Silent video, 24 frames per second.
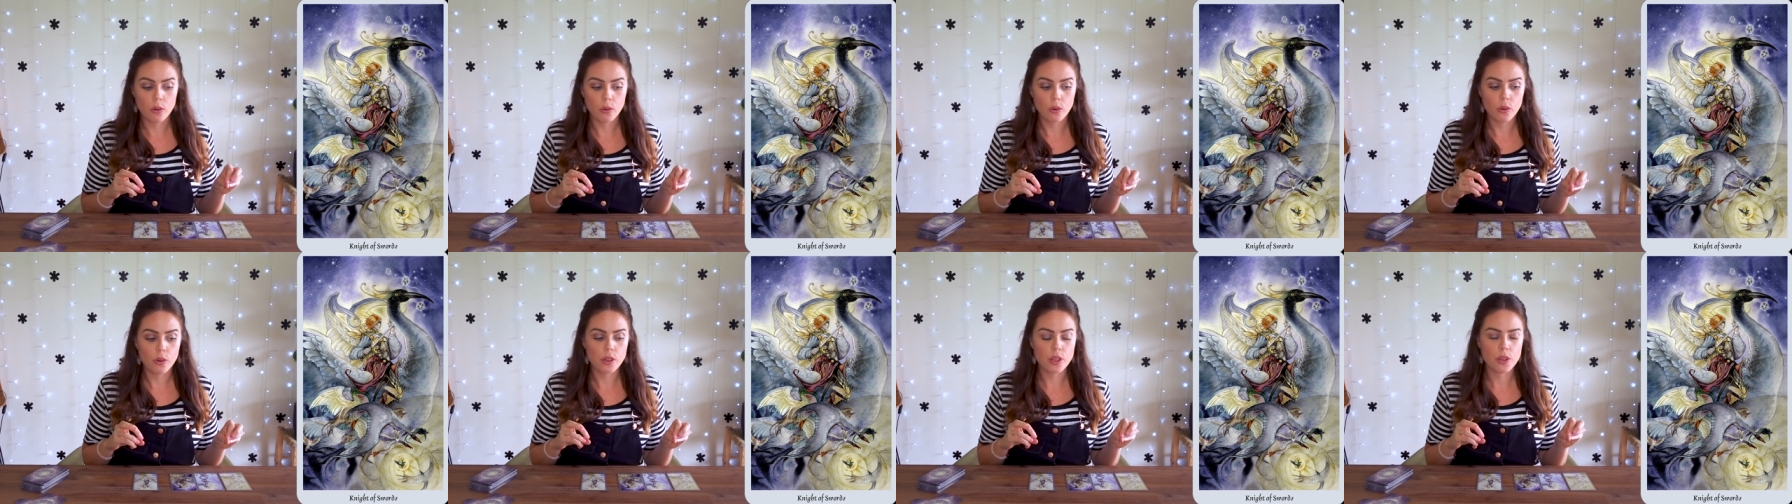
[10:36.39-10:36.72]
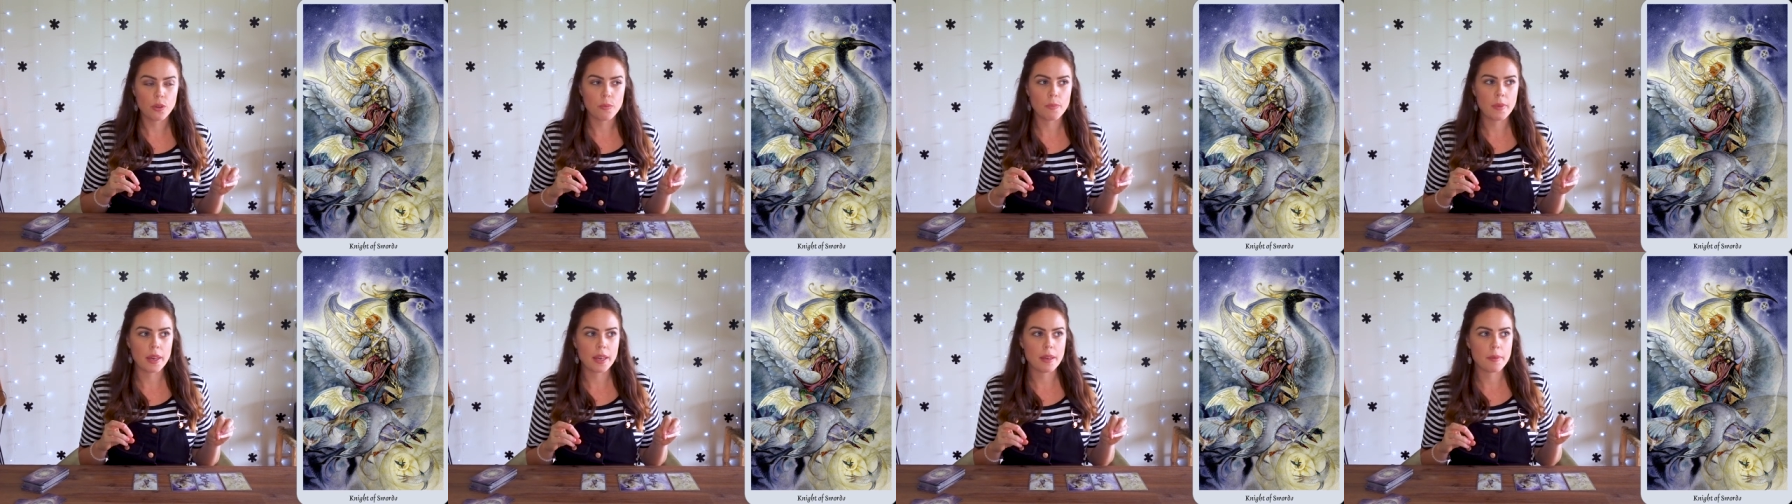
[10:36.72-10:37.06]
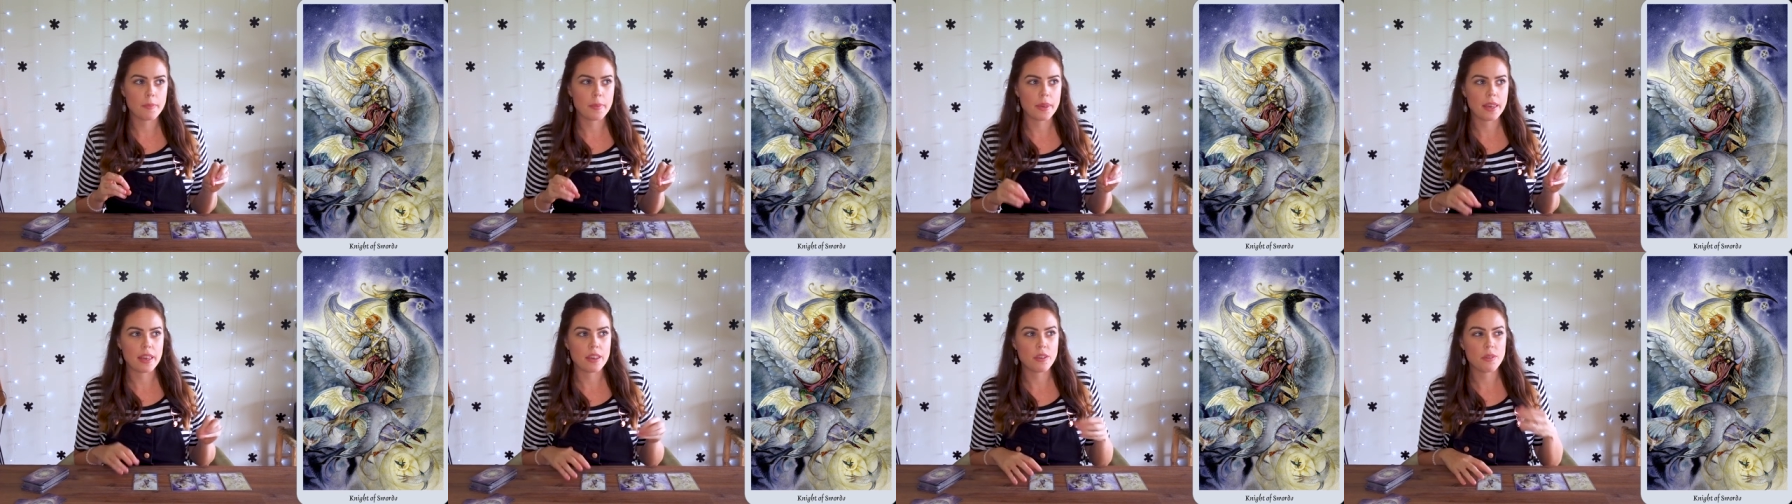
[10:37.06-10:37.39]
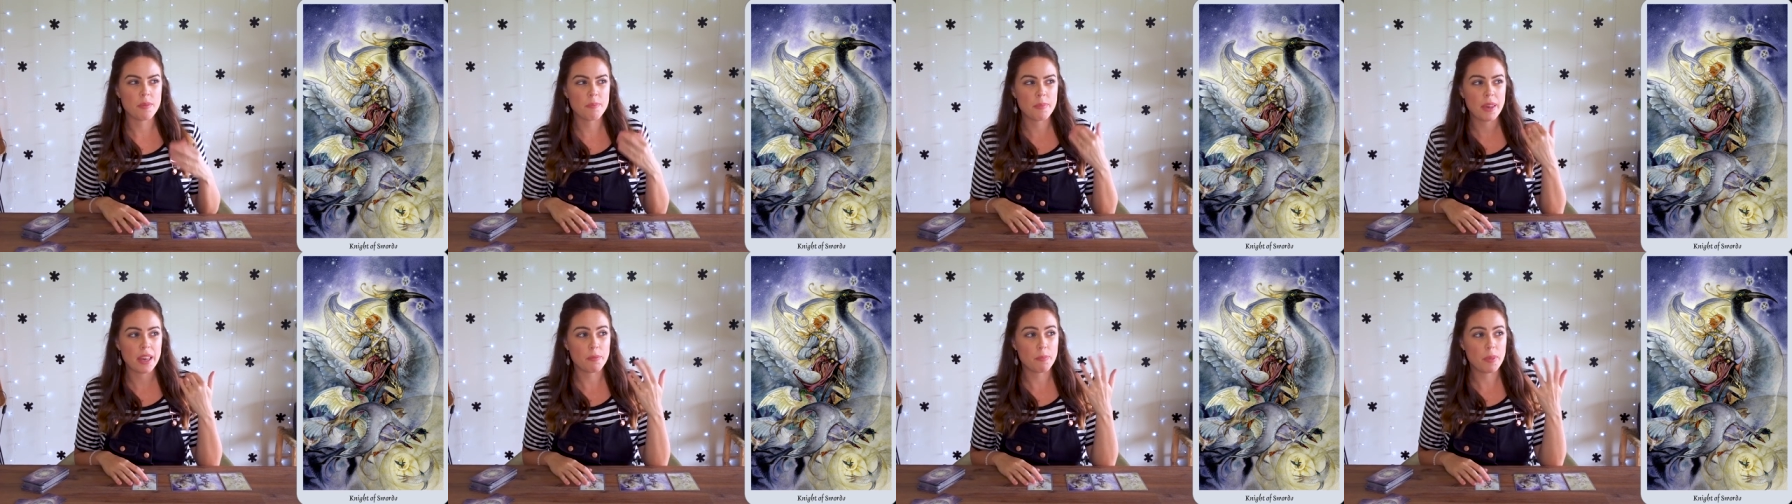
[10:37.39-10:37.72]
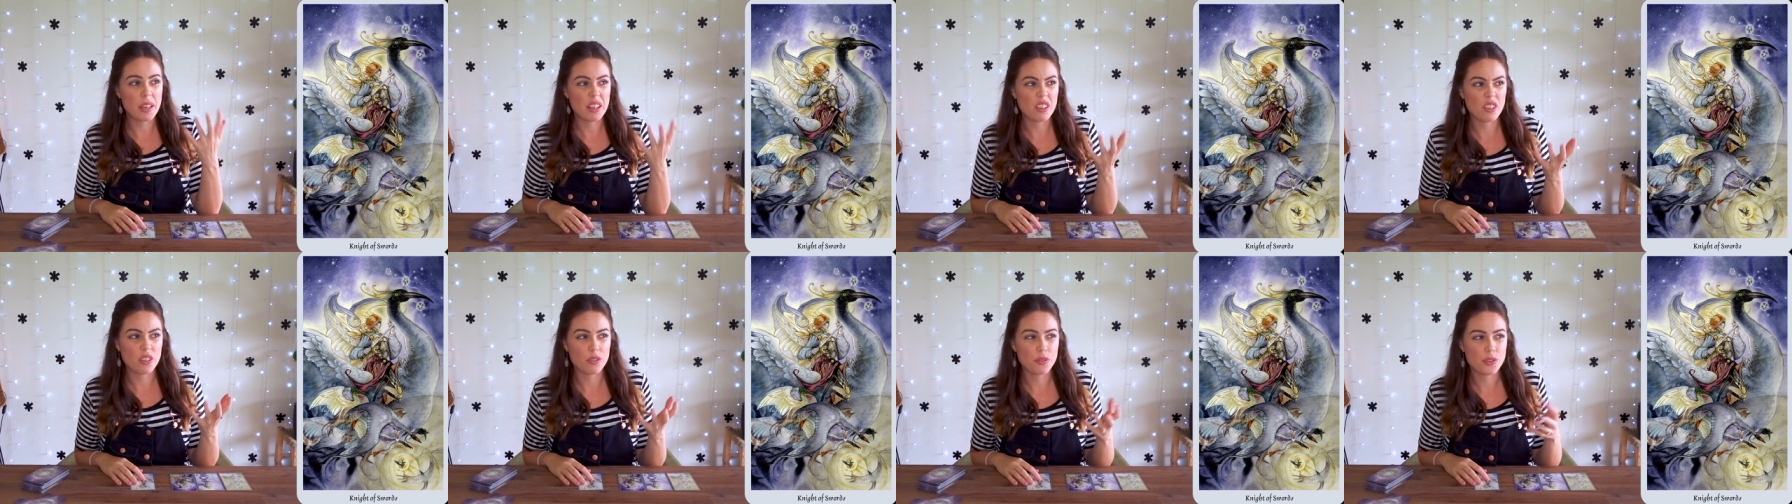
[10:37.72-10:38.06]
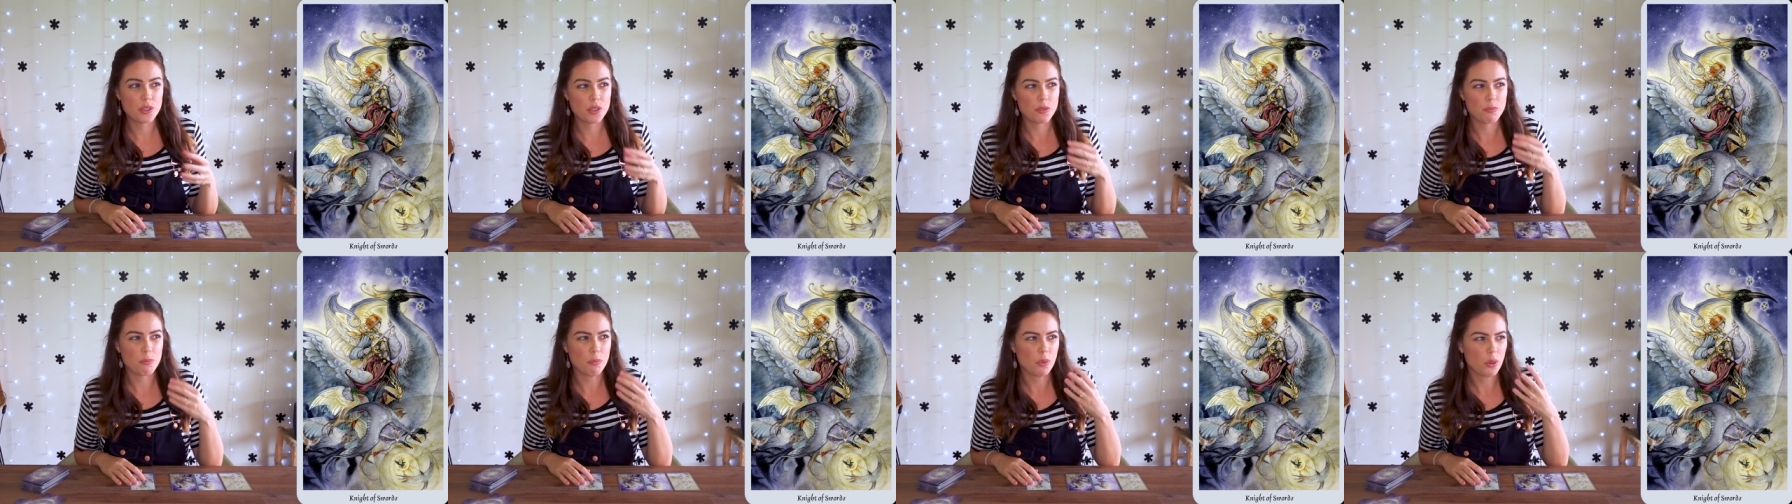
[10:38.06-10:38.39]
or you may have bitten
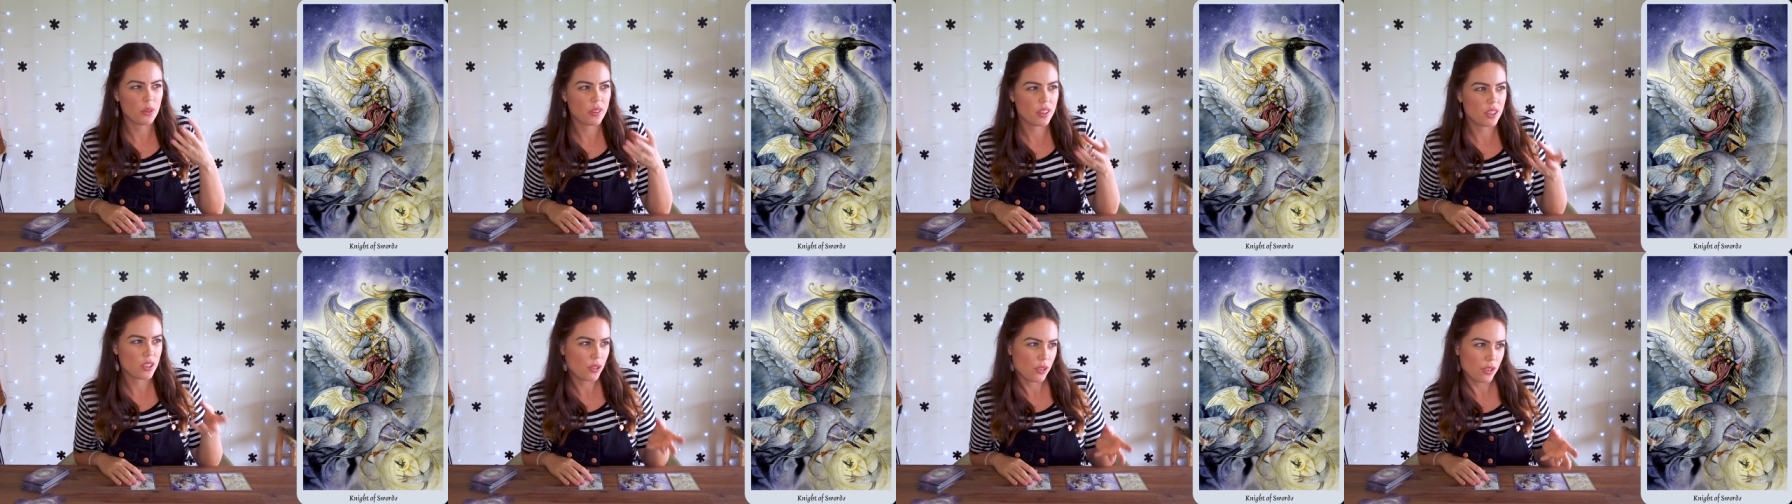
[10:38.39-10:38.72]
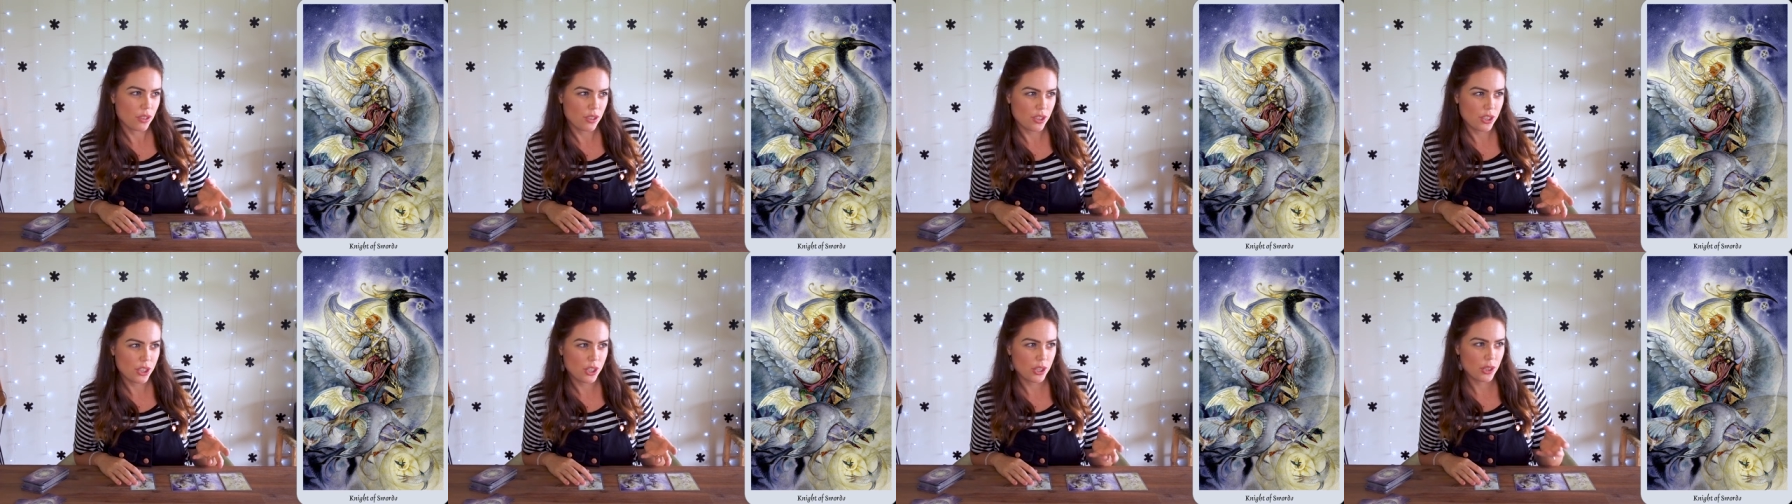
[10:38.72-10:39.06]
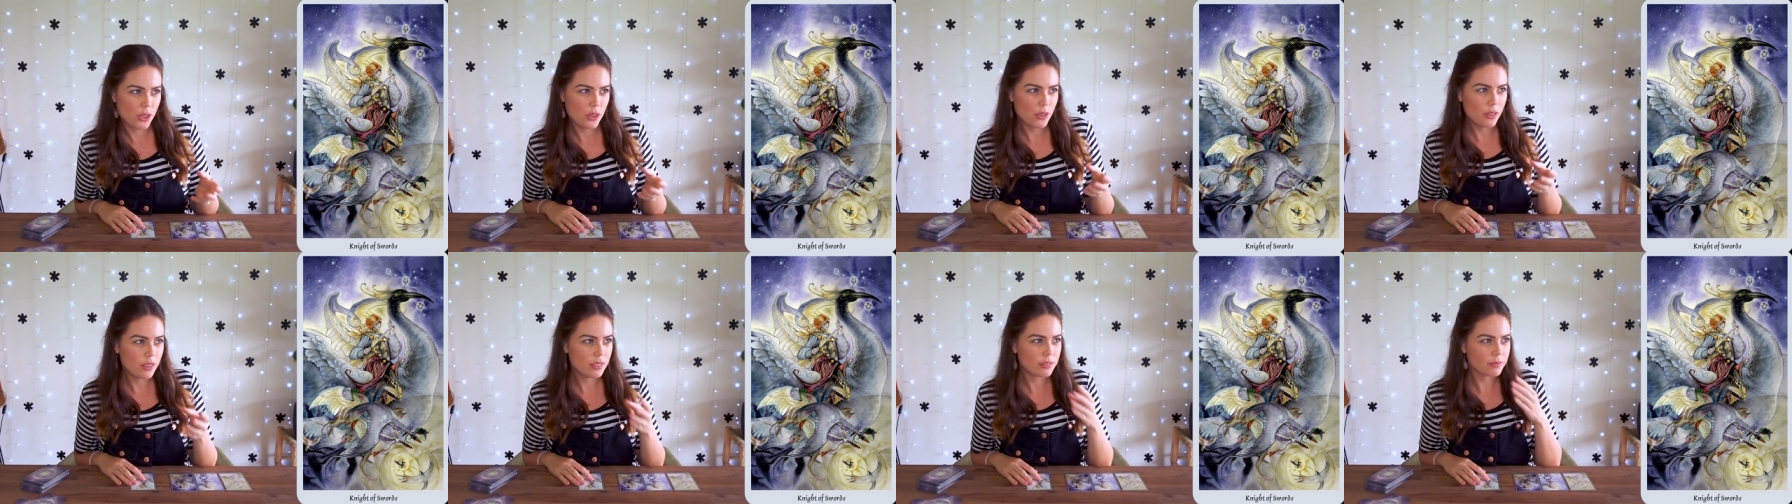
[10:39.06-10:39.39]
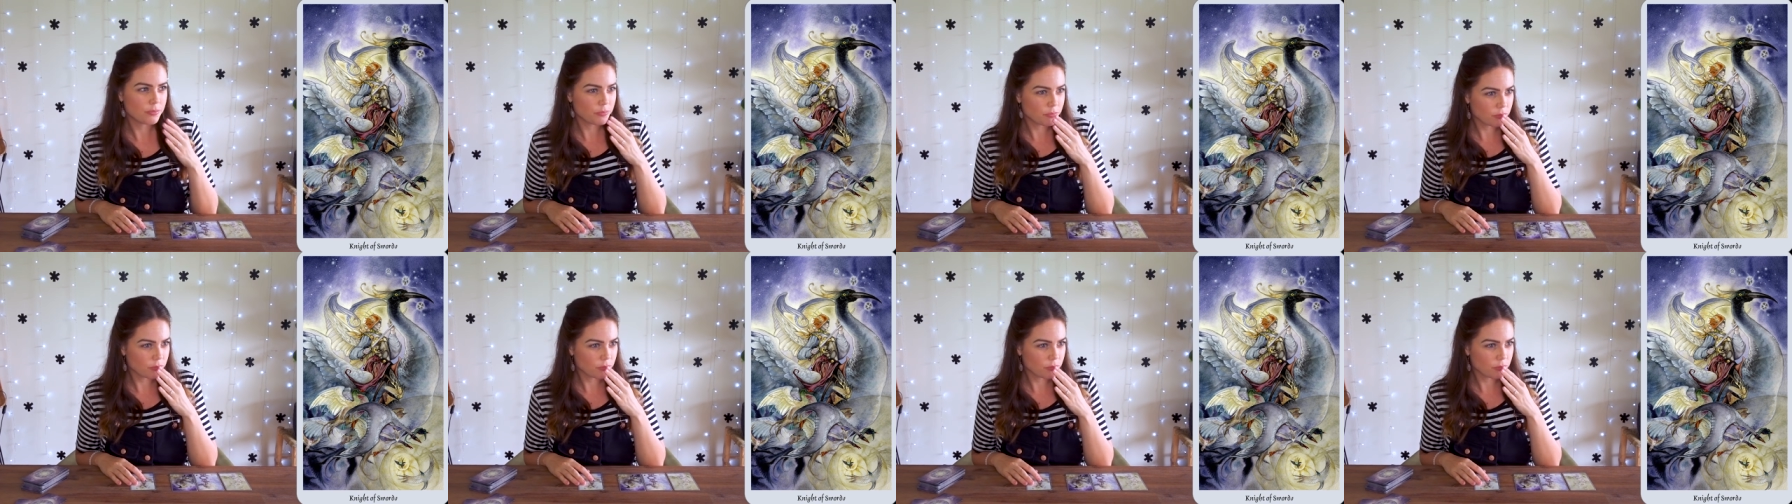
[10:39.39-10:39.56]
off more than you can chew.